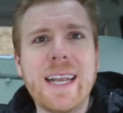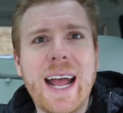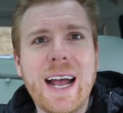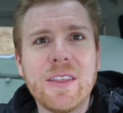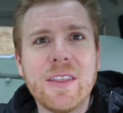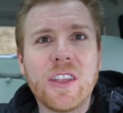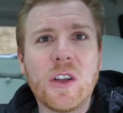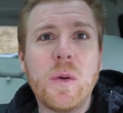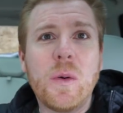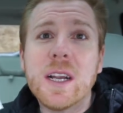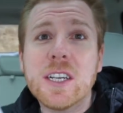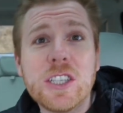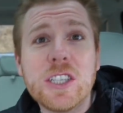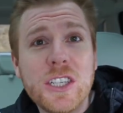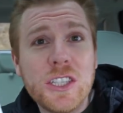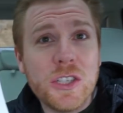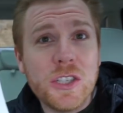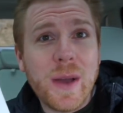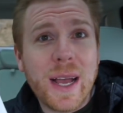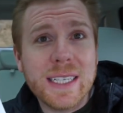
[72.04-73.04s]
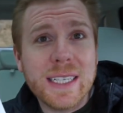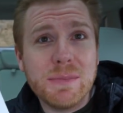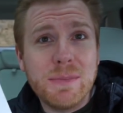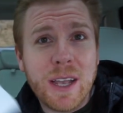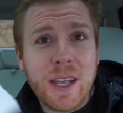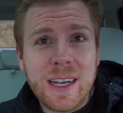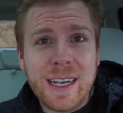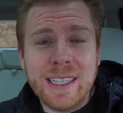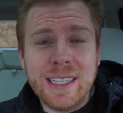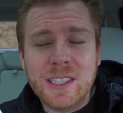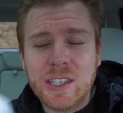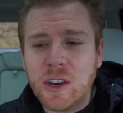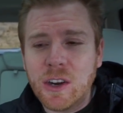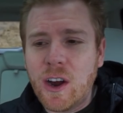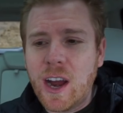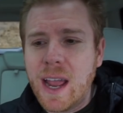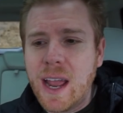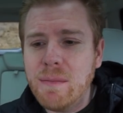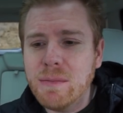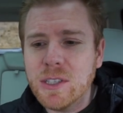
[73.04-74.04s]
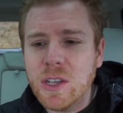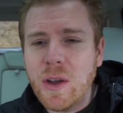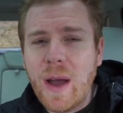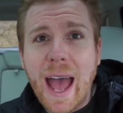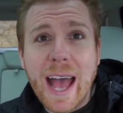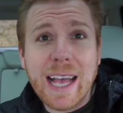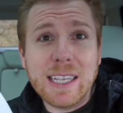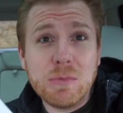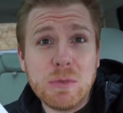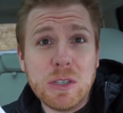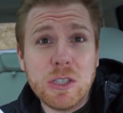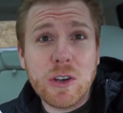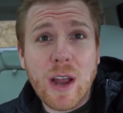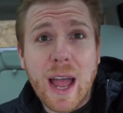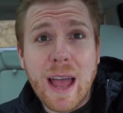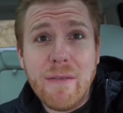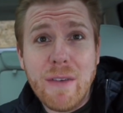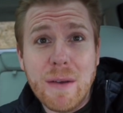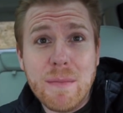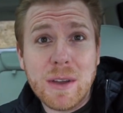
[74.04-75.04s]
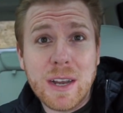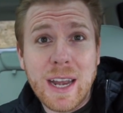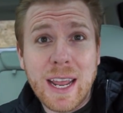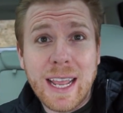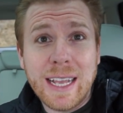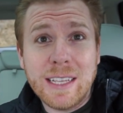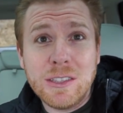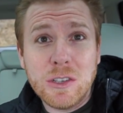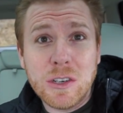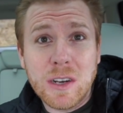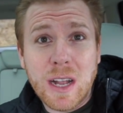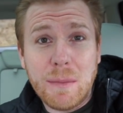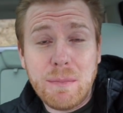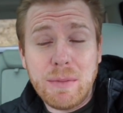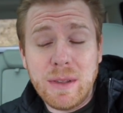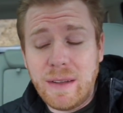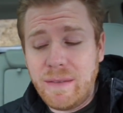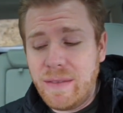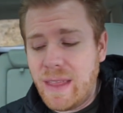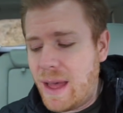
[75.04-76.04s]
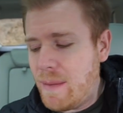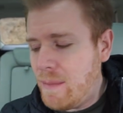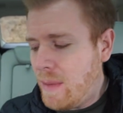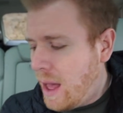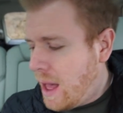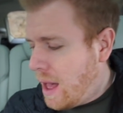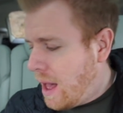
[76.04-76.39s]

out the questions you asked me on Instagram. So as we drive, I'm gonna answer a couple of them.